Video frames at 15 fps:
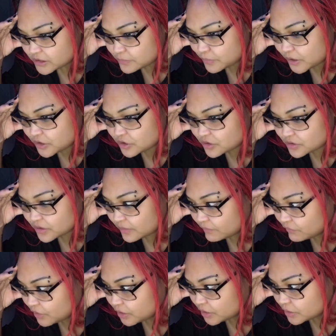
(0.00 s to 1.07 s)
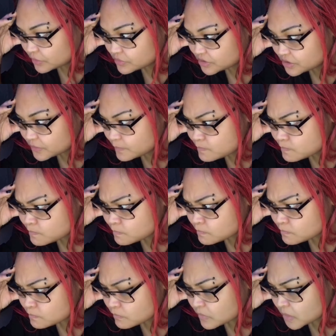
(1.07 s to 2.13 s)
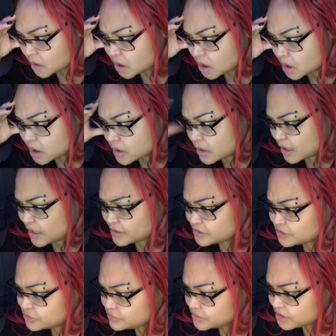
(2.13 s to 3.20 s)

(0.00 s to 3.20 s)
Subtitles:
pictures, and videos. Soon I